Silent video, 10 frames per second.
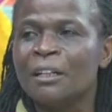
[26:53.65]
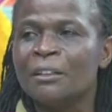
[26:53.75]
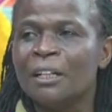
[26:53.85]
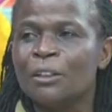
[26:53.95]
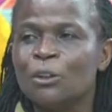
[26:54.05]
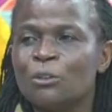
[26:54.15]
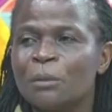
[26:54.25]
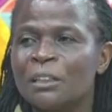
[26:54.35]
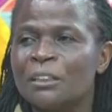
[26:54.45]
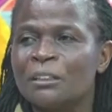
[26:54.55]
The
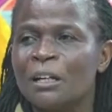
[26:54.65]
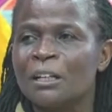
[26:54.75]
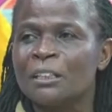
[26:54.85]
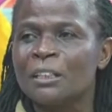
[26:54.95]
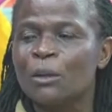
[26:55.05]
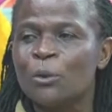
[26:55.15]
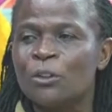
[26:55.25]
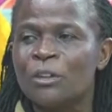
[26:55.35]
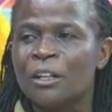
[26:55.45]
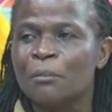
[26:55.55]
endorsement is a
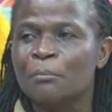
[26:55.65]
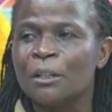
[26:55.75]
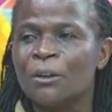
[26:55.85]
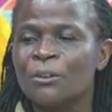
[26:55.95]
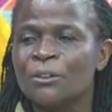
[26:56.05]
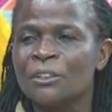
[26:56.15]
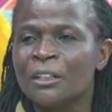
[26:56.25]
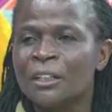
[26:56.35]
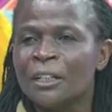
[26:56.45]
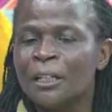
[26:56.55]
good thing,
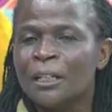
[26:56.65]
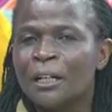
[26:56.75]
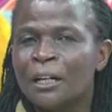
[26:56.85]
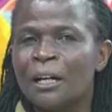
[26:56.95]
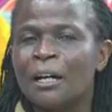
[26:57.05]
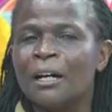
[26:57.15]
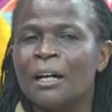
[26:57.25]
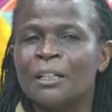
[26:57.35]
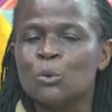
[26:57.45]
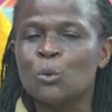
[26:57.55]
because
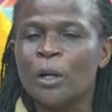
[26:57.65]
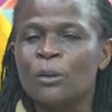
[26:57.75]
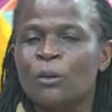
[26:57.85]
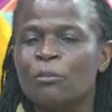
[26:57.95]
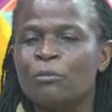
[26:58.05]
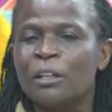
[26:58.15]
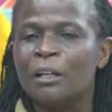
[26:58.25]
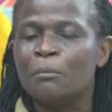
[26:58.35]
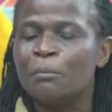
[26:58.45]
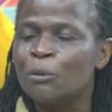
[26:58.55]
as one of
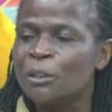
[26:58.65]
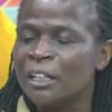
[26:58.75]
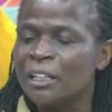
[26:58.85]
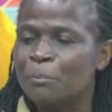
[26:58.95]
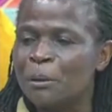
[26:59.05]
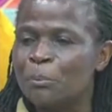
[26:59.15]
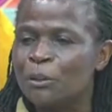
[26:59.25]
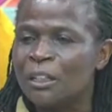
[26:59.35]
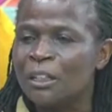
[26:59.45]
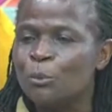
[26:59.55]
the Mount Kenya
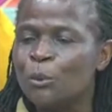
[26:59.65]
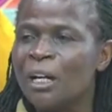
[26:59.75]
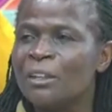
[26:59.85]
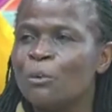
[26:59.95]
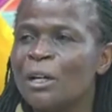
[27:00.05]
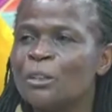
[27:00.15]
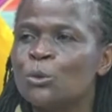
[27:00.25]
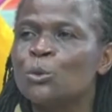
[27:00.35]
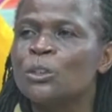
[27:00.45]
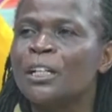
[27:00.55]
people said, we are the
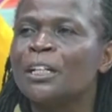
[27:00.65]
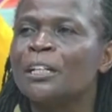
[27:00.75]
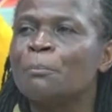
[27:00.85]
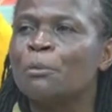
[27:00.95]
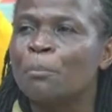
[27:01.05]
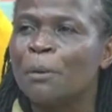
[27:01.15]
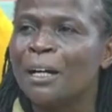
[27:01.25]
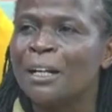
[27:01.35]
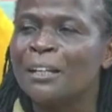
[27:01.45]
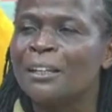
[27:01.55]
ones who started the
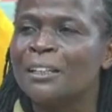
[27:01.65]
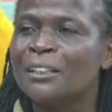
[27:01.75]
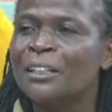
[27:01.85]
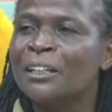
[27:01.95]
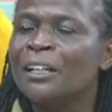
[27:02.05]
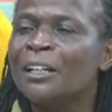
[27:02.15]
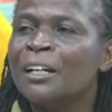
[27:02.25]
propaganda that